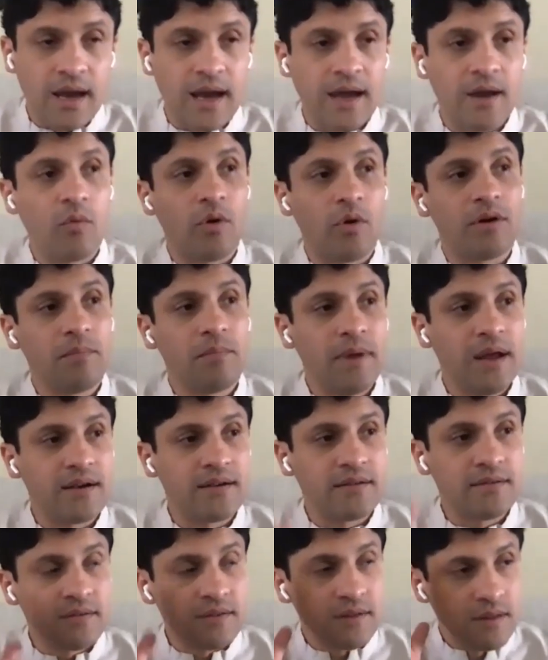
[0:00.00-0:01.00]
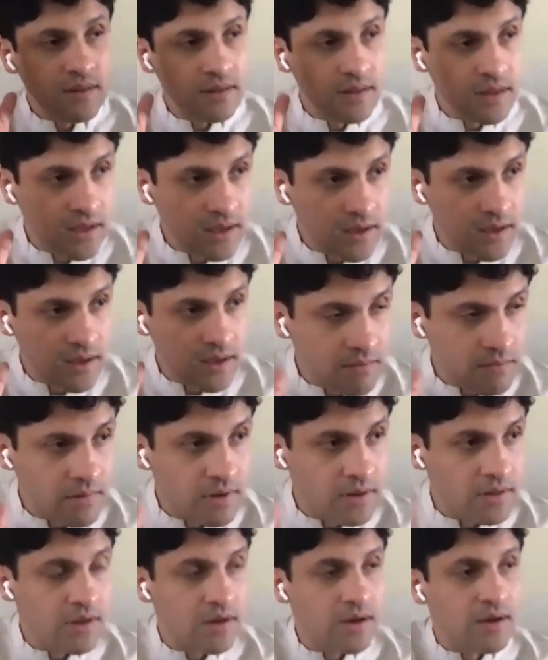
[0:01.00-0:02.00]
And what makes the
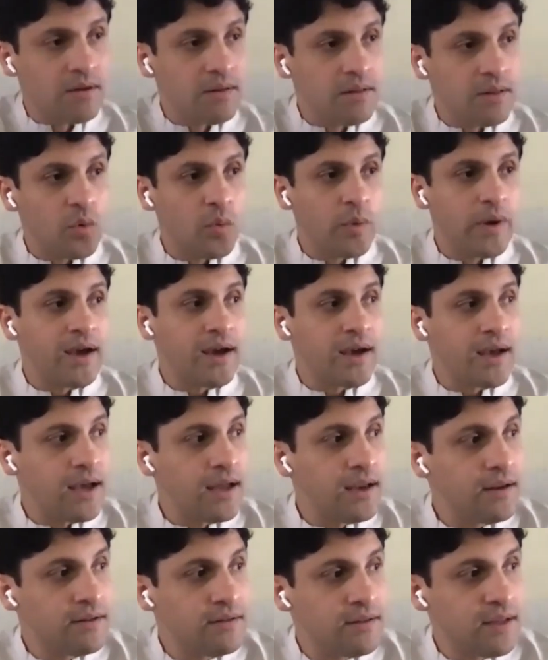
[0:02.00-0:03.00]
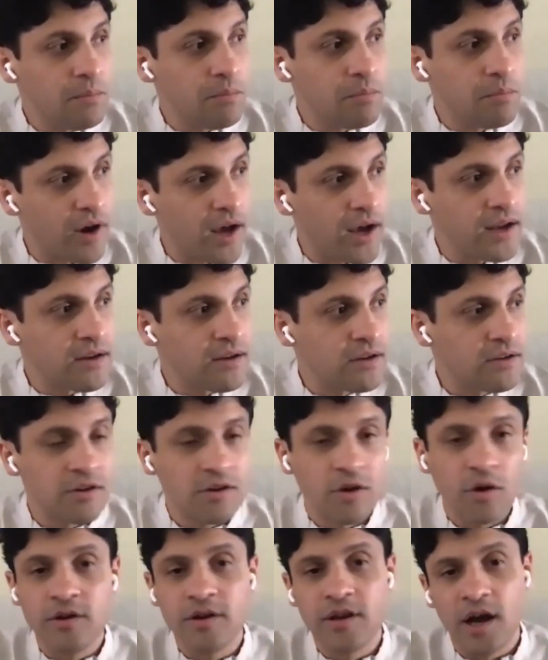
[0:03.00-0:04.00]
way ahead seem bright
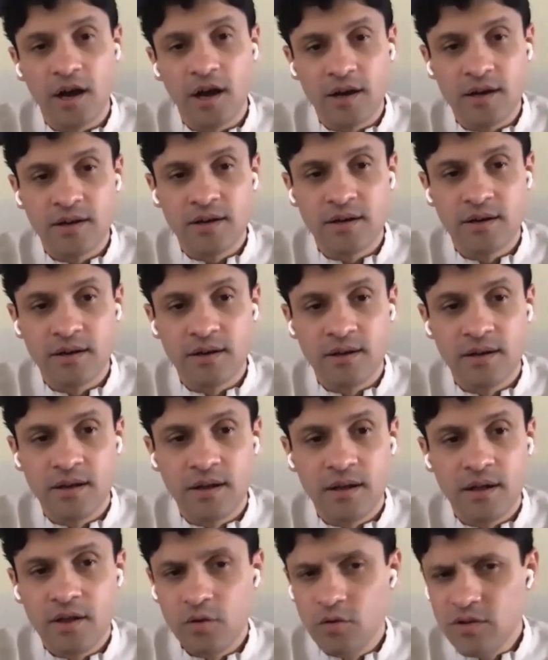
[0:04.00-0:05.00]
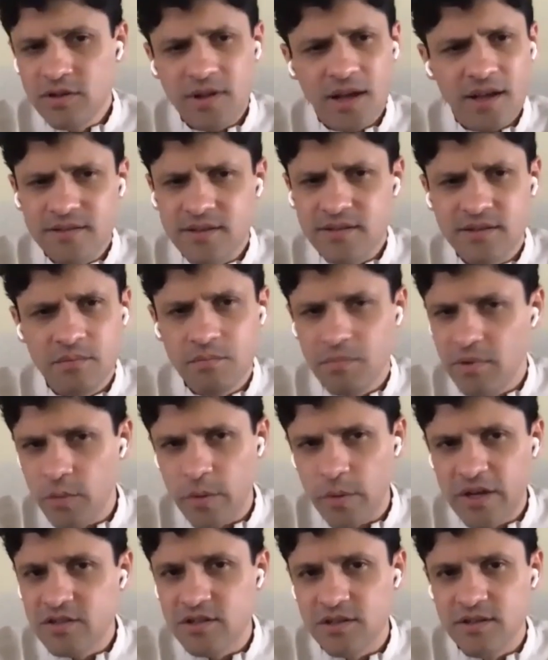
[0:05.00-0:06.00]
or dark? You just ask these simple
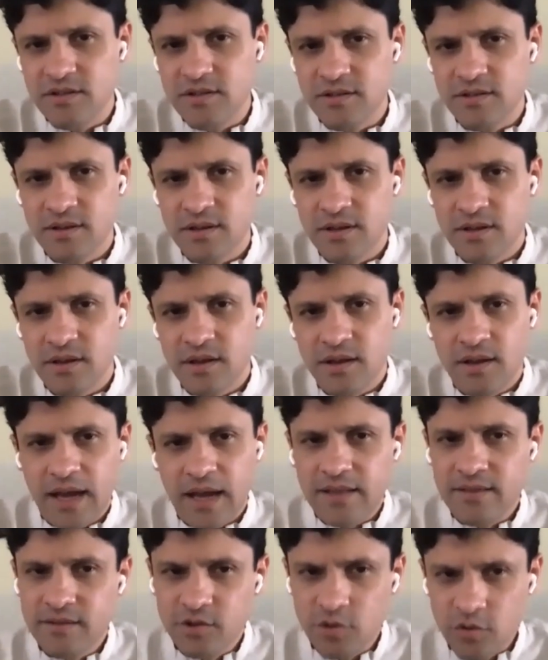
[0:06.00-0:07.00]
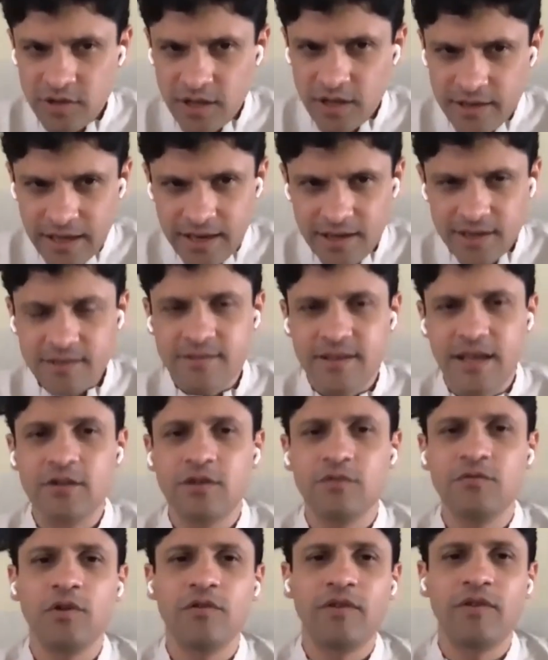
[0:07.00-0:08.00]
questions. And this, you start getting a
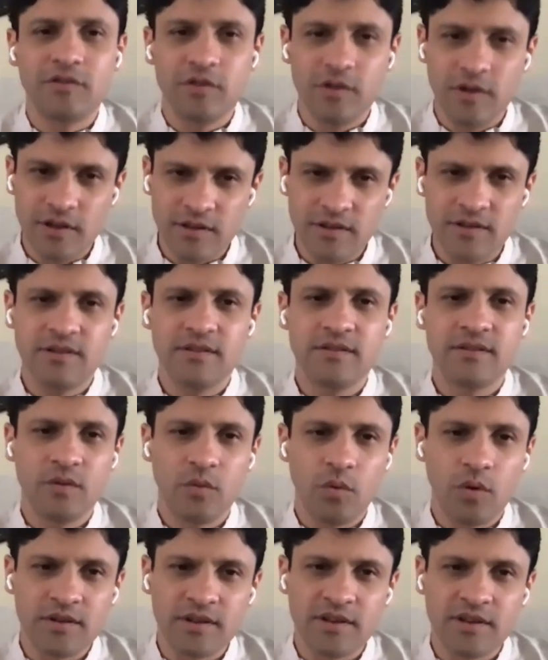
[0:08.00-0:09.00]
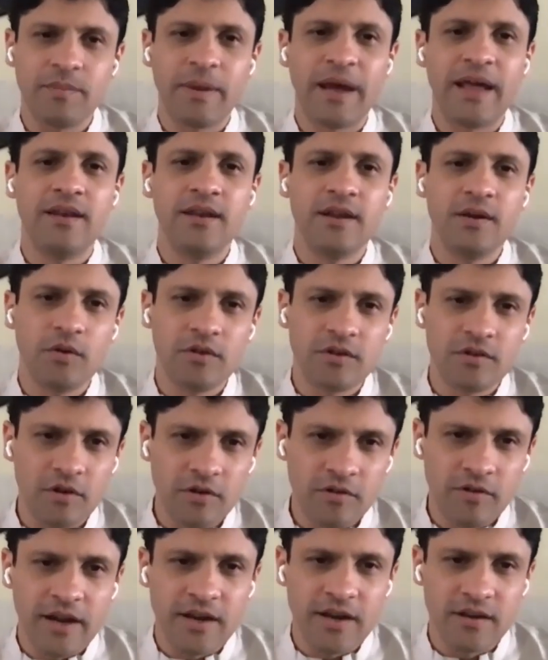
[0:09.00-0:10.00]
sense of your resonance. What's expanding, what's
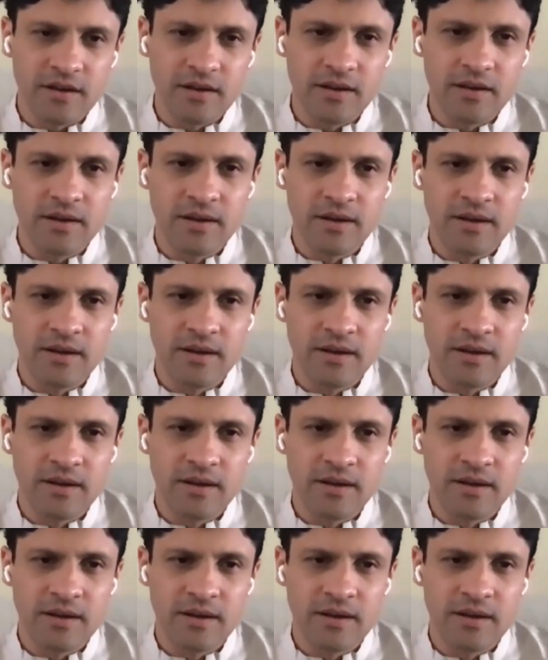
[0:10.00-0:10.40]
contracting?